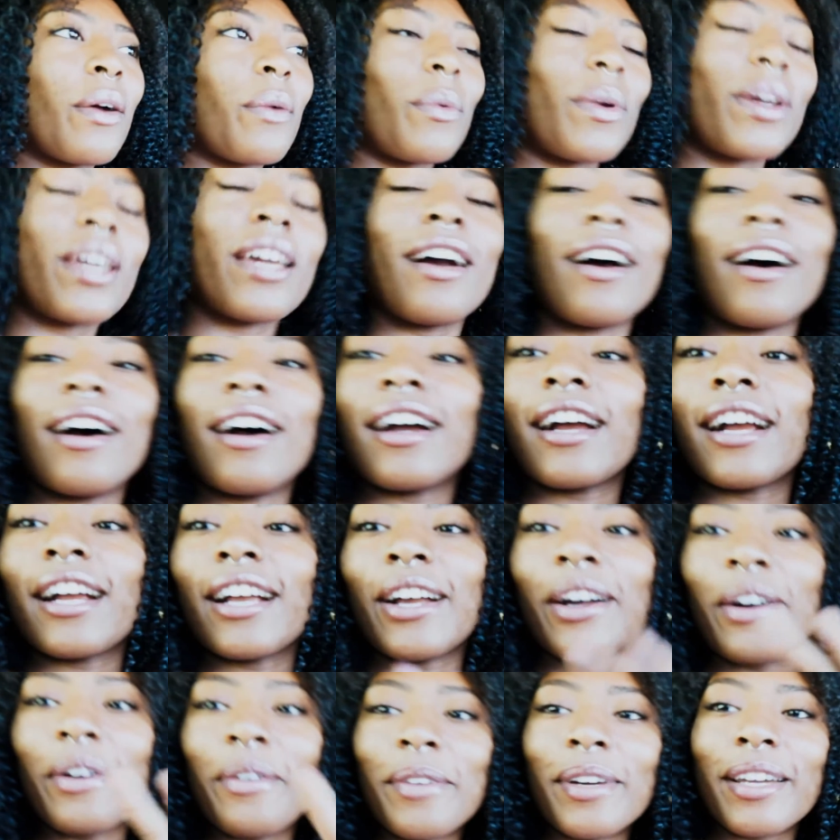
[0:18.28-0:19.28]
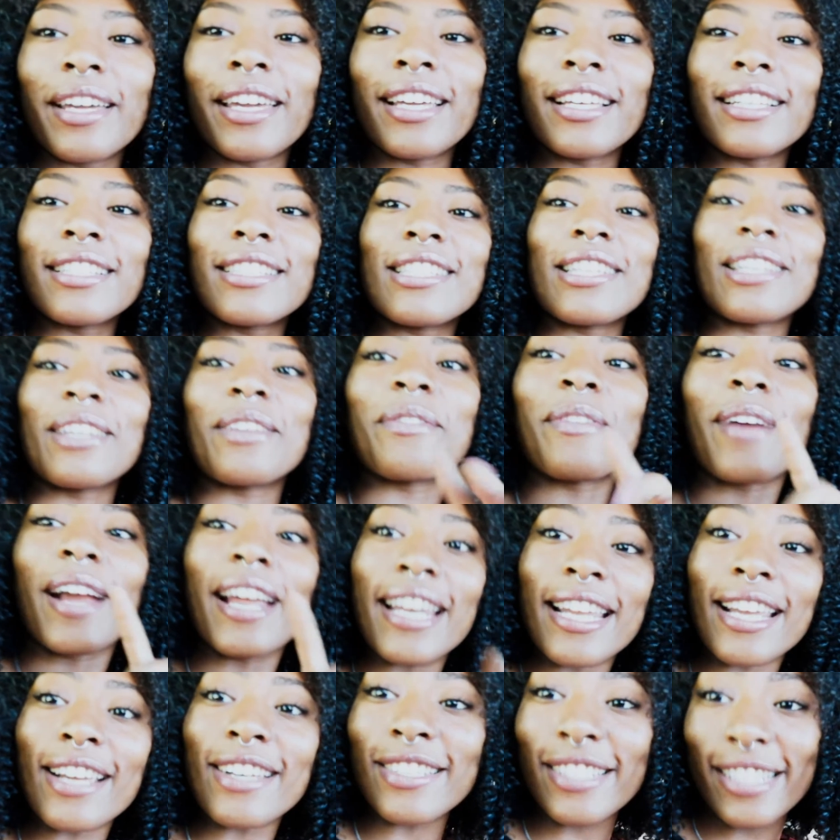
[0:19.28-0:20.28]
We are going to the
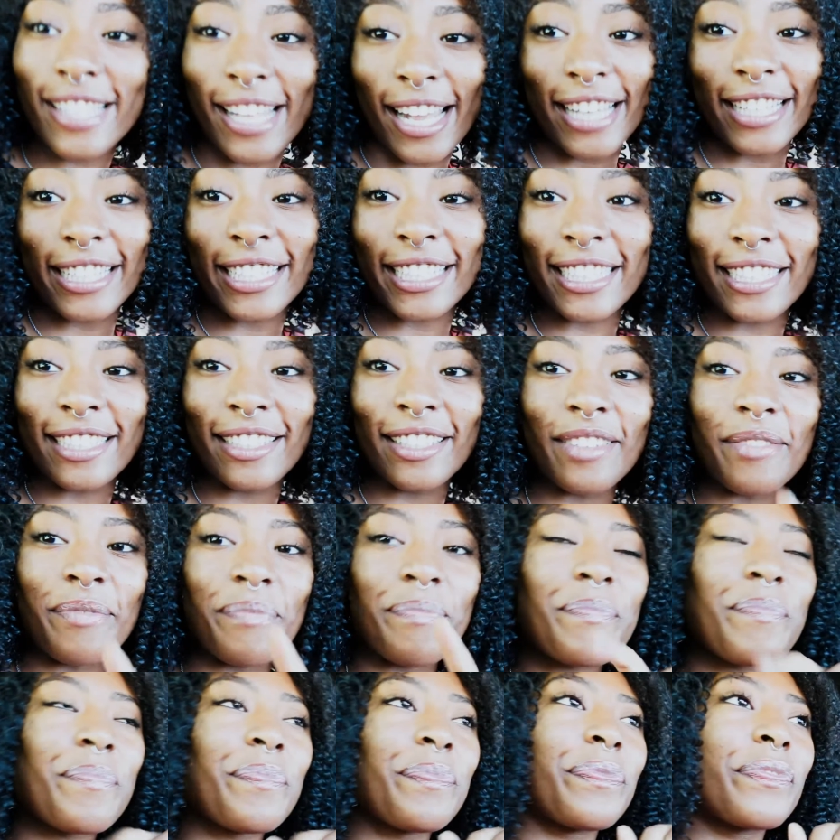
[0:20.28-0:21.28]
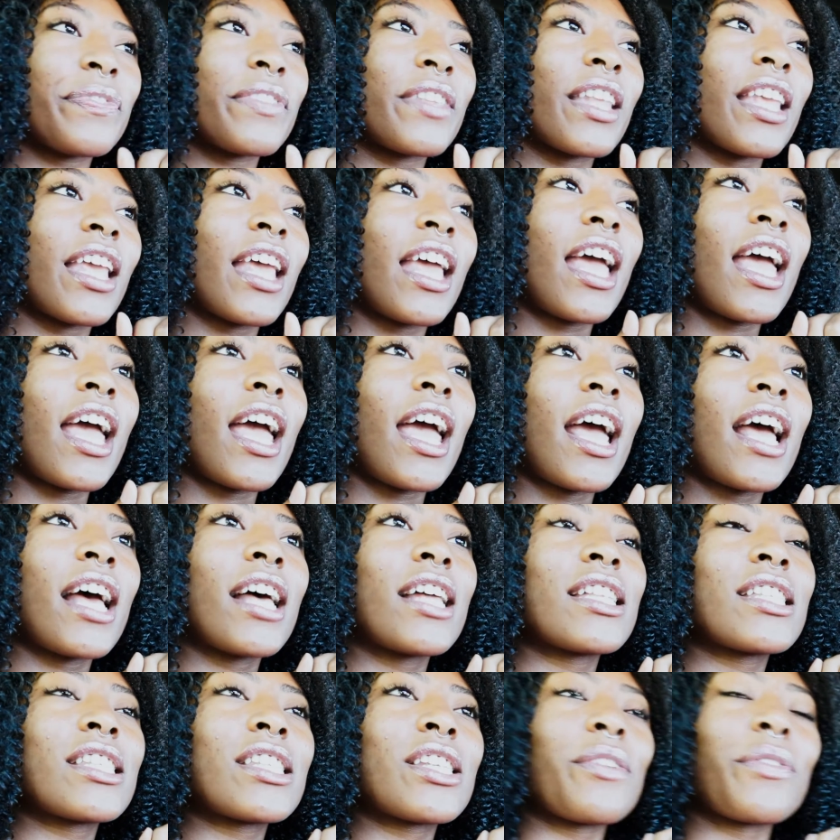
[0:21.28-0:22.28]
radio station
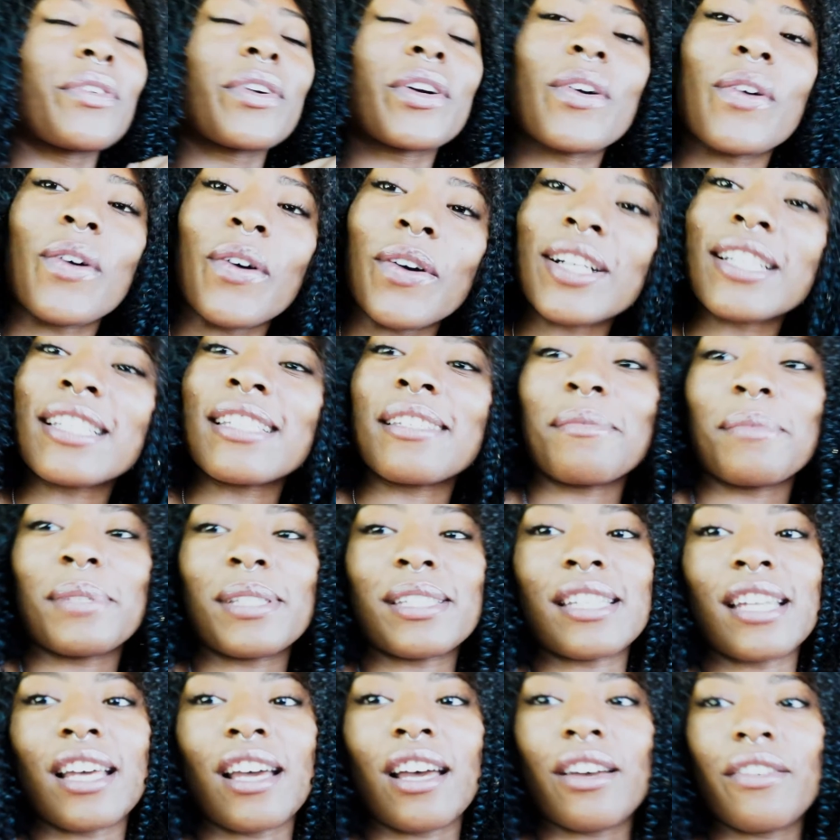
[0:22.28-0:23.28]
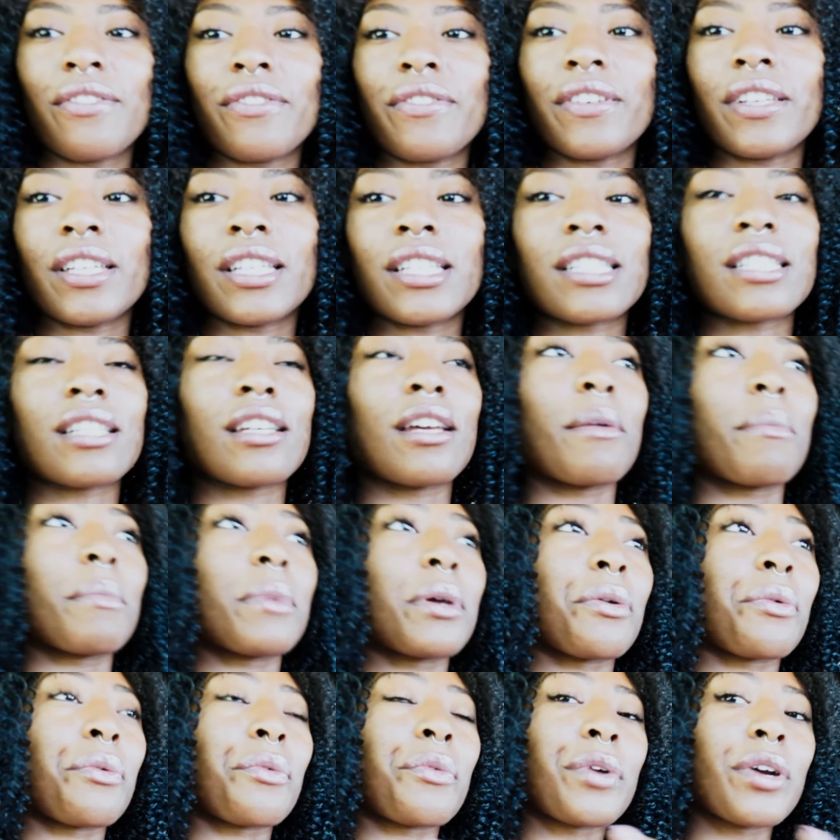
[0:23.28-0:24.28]
to record some stuff and it's
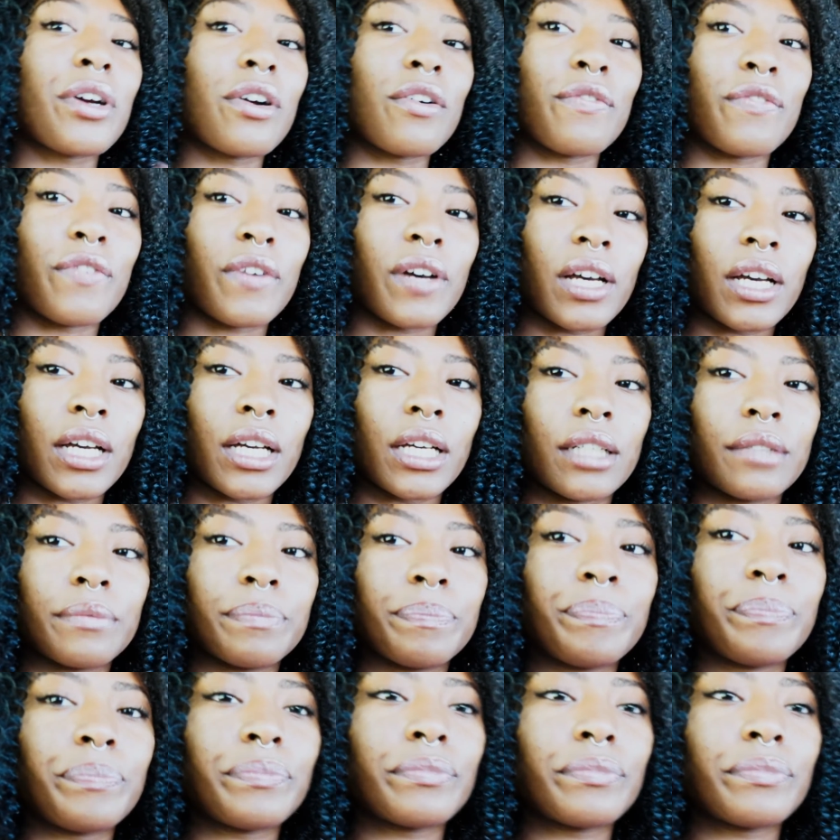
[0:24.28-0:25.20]
gonna be real fun.